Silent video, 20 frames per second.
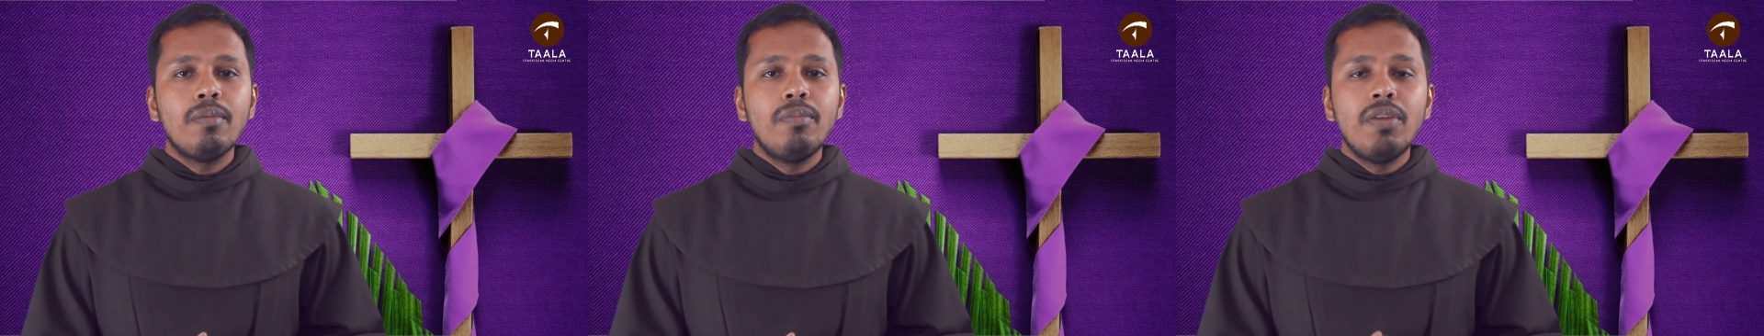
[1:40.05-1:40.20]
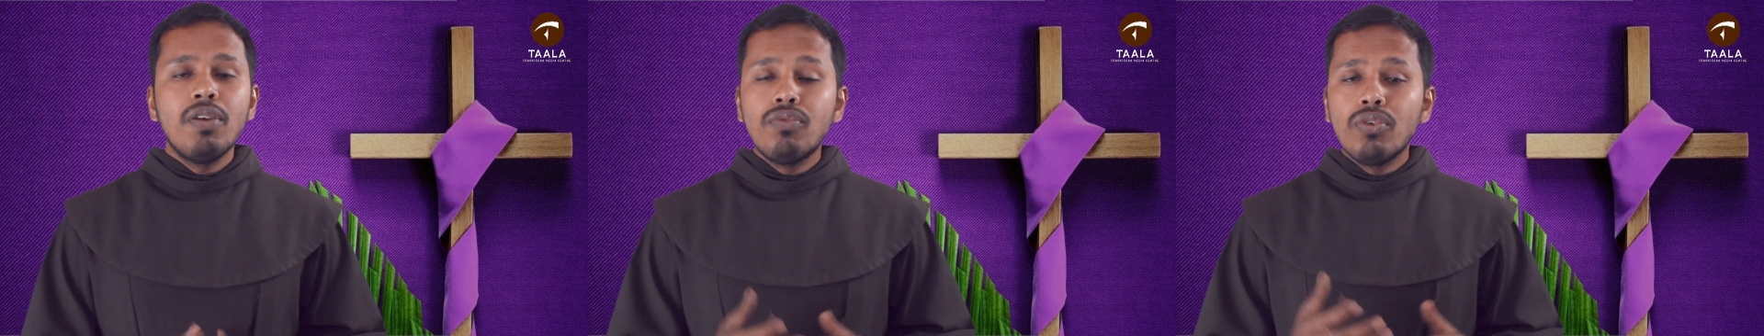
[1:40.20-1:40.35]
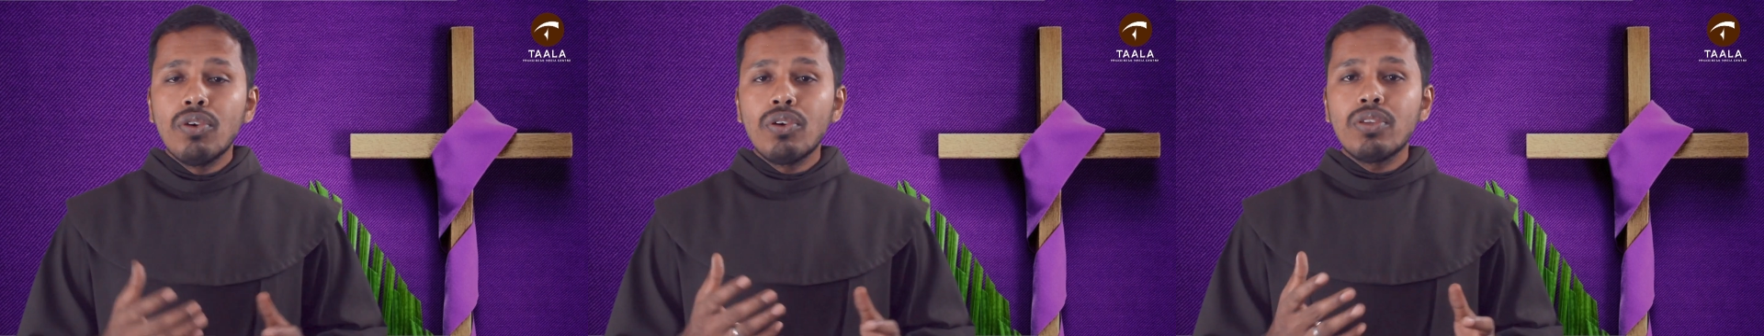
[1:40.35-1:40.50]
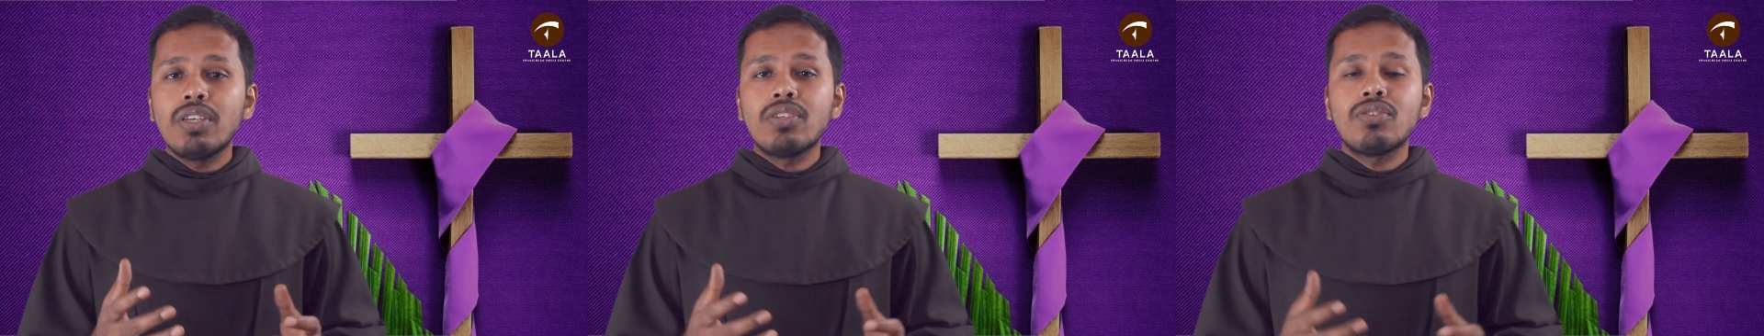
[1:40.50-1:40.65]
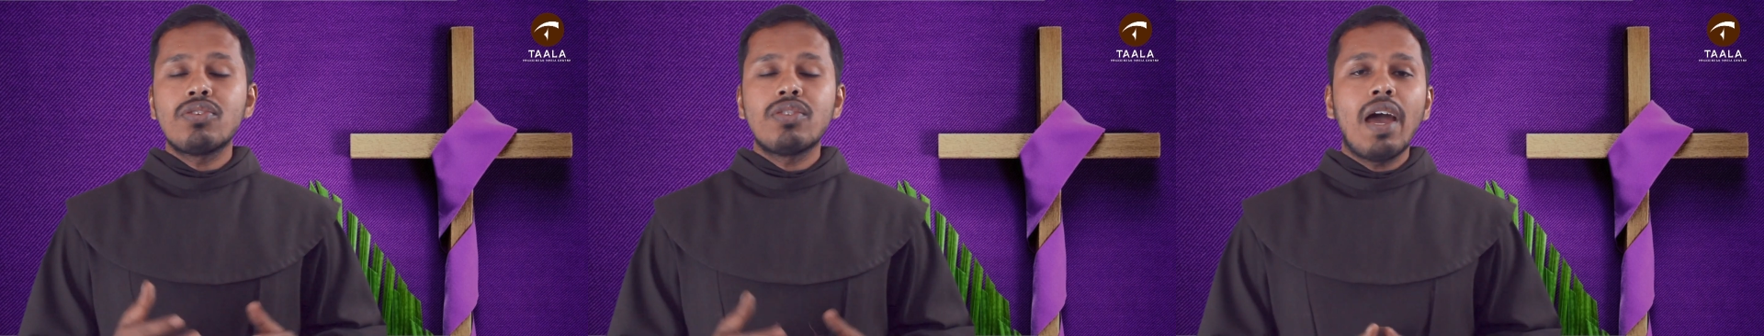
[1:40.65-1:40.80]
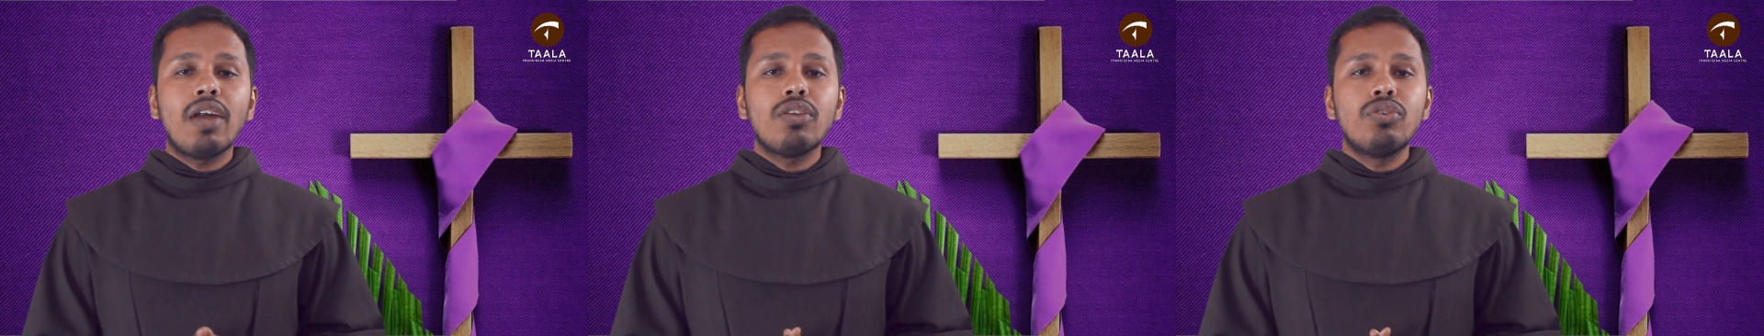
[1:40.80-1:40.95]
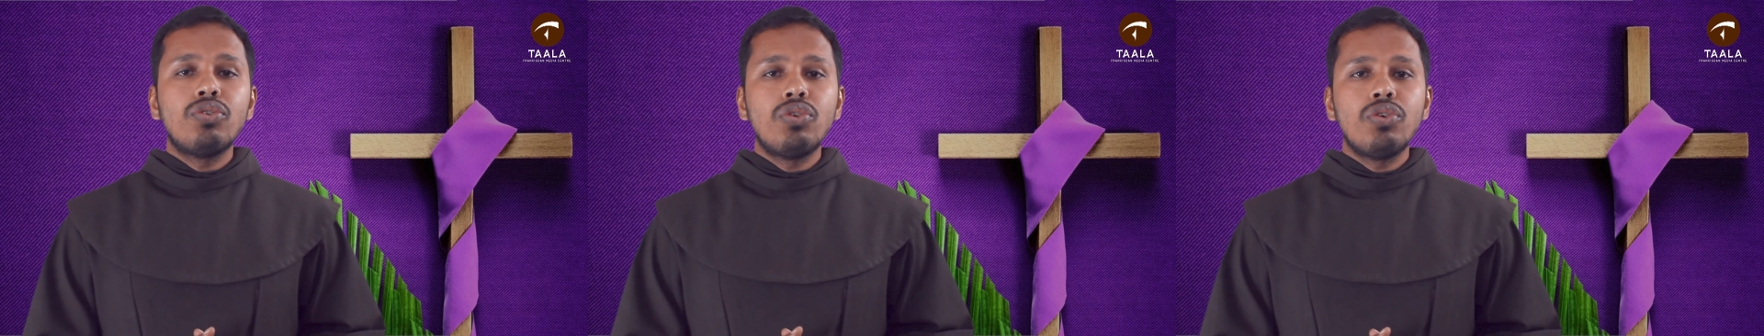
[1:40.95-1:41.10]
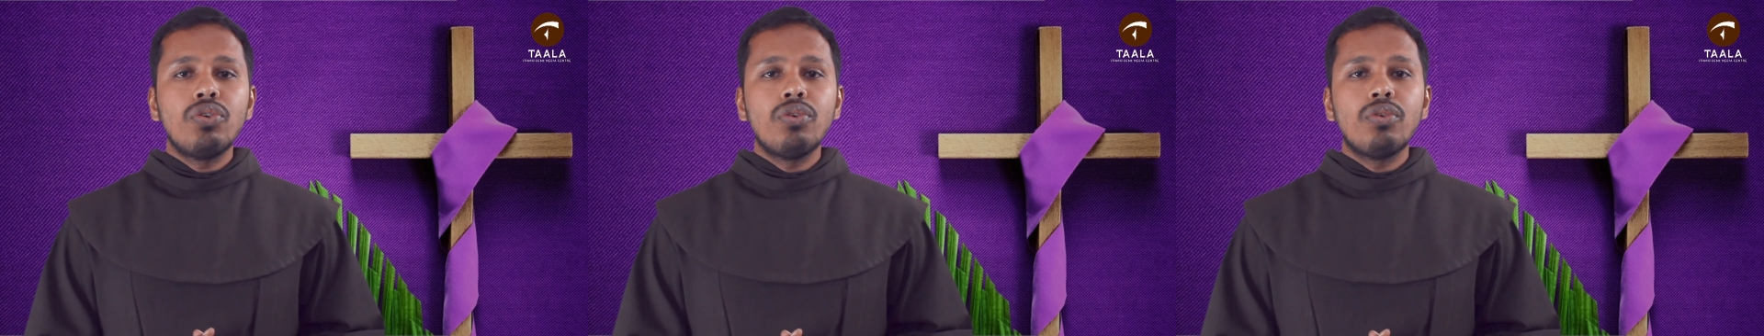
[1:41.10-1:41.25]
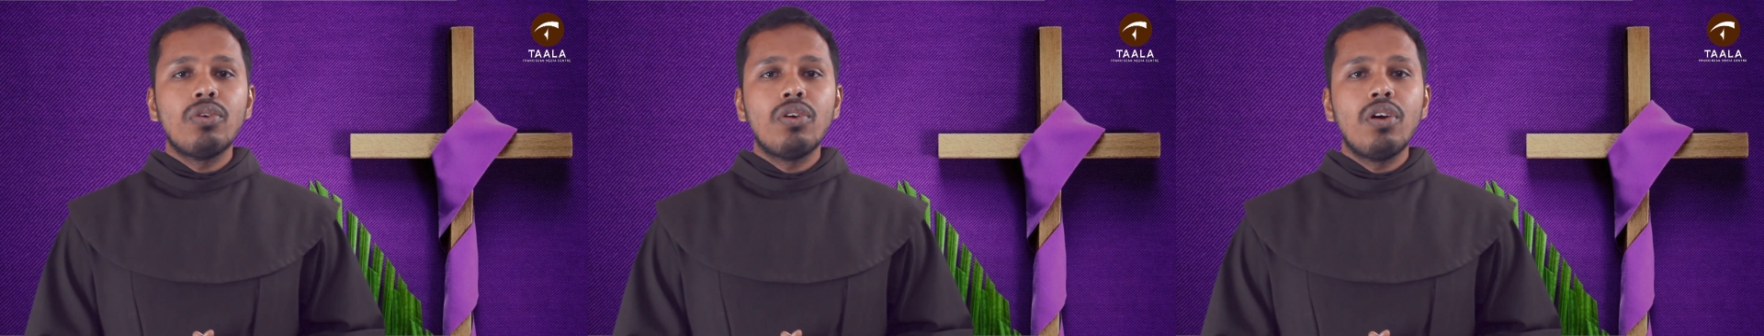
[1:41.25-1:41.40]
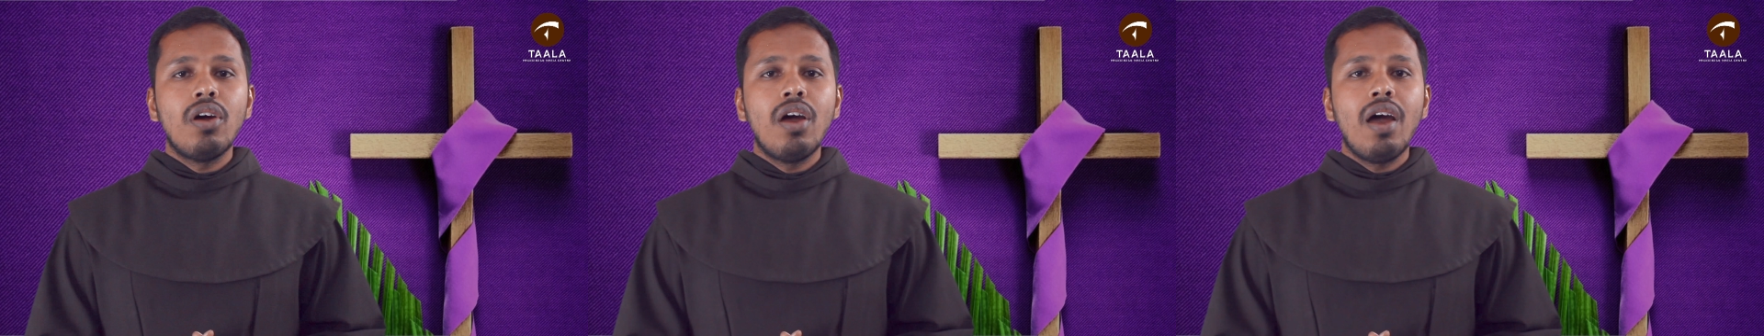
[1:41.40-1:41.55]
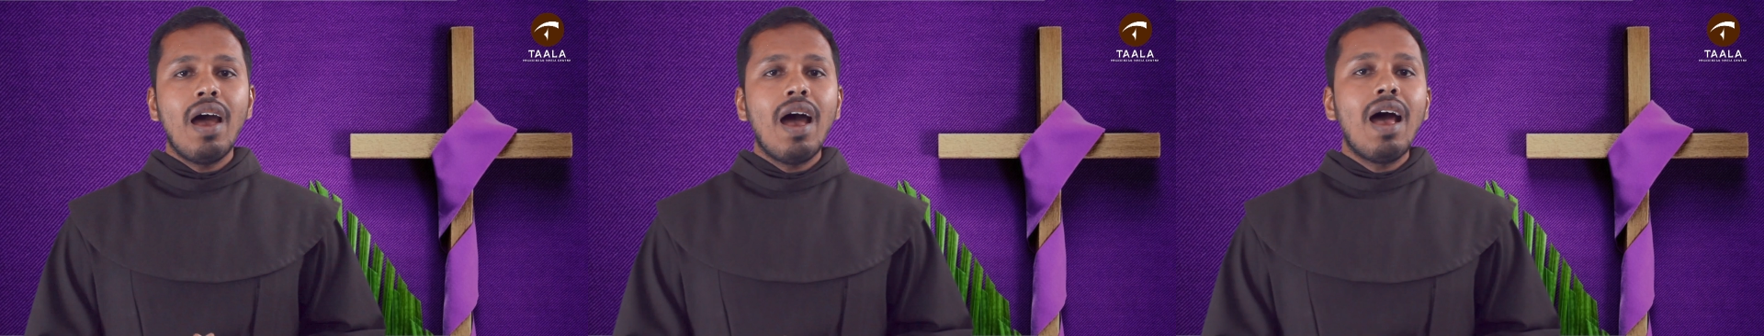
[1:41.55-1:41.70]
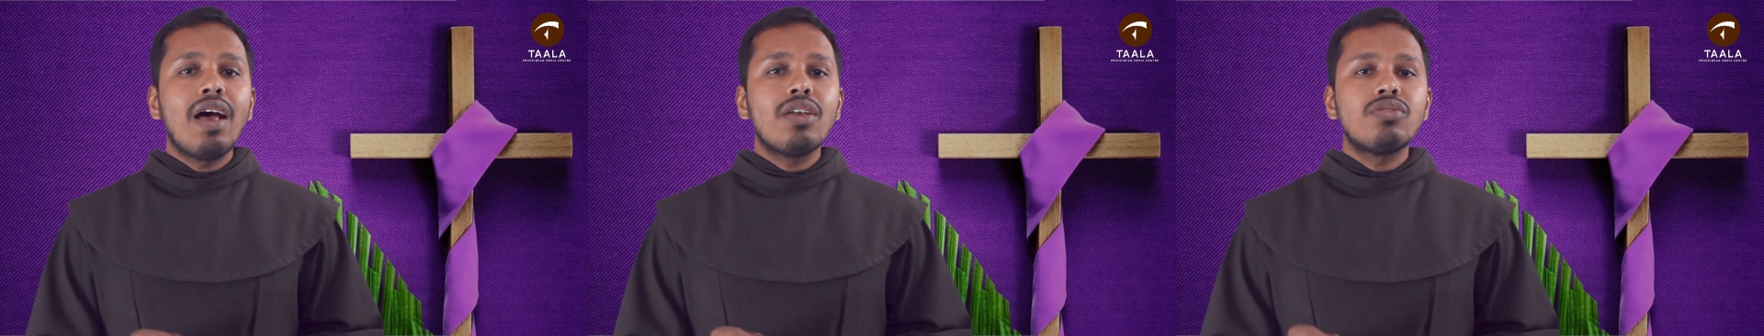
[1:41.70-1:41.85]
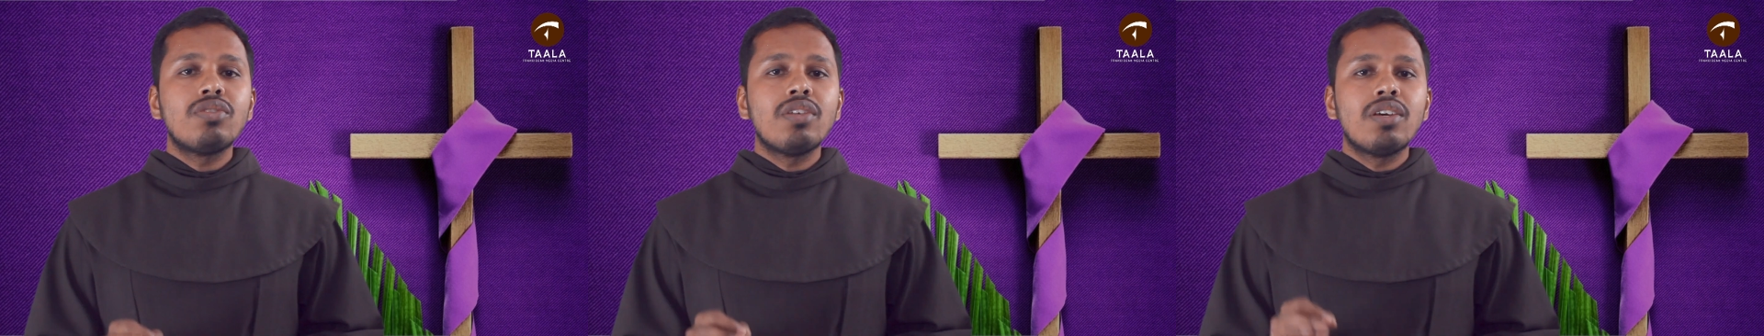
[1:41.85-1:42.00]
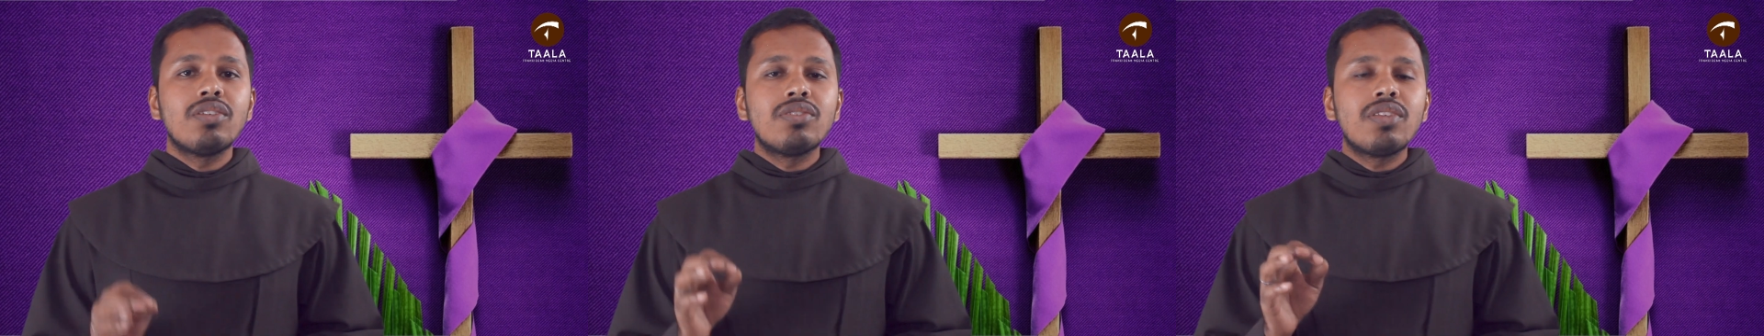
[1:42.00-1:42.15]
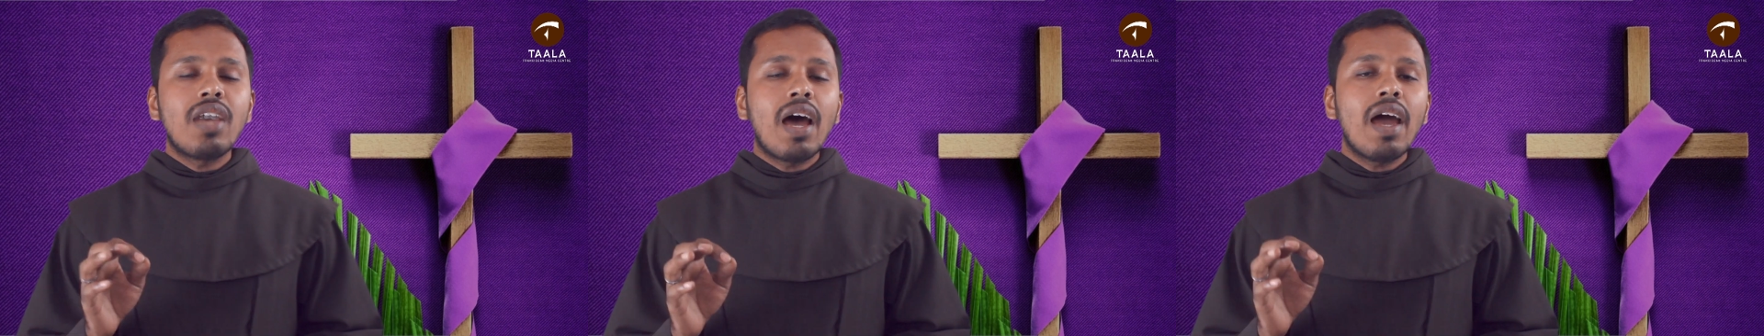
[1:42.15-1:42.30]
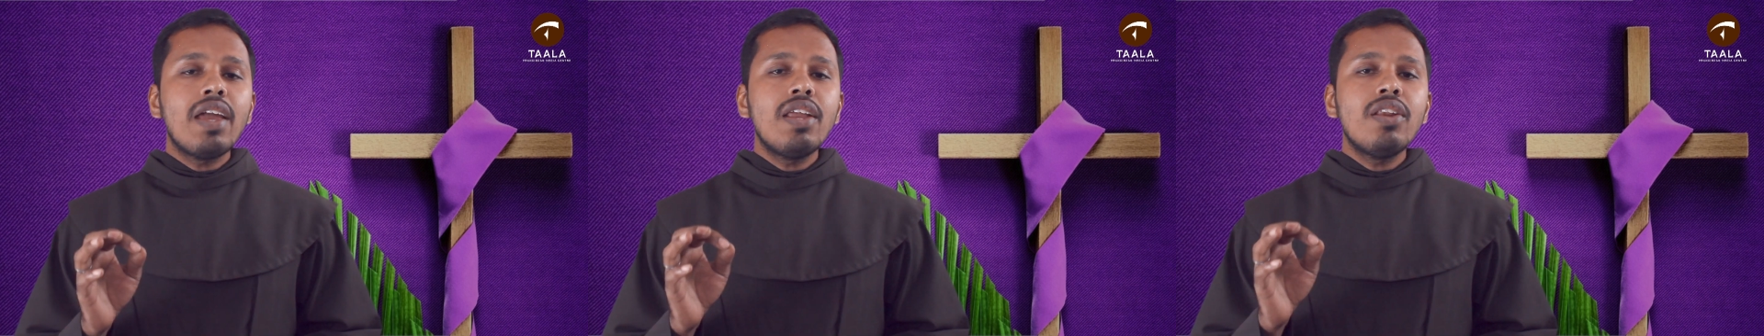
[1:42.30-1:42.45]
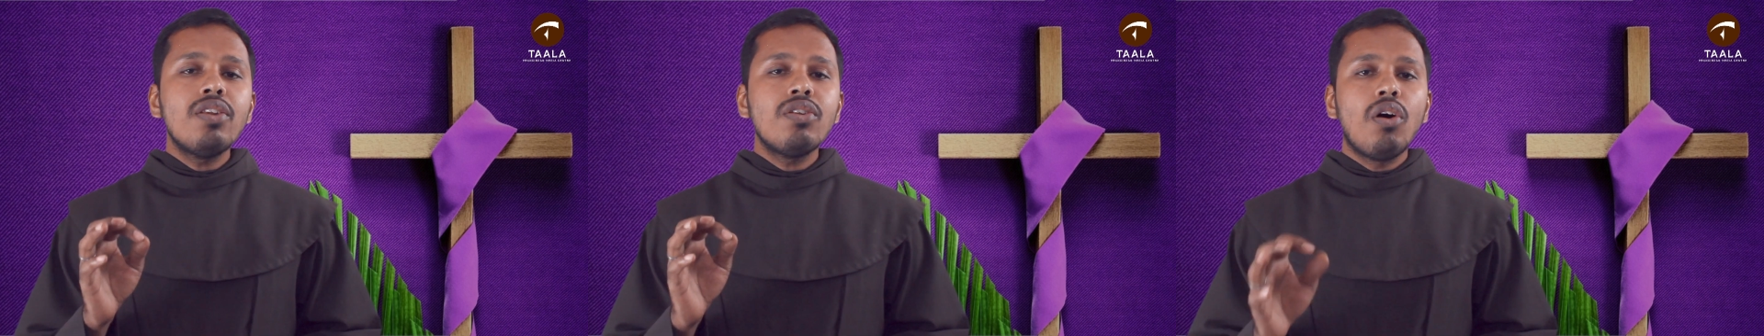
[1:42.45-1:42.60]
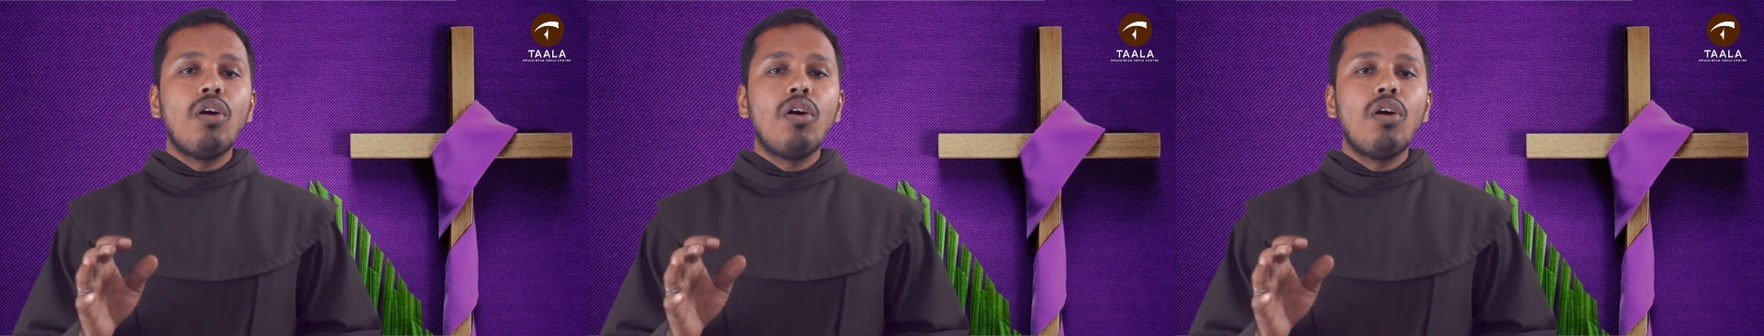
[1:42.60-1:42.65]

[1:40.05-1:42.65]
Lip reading: before the statue, as a sign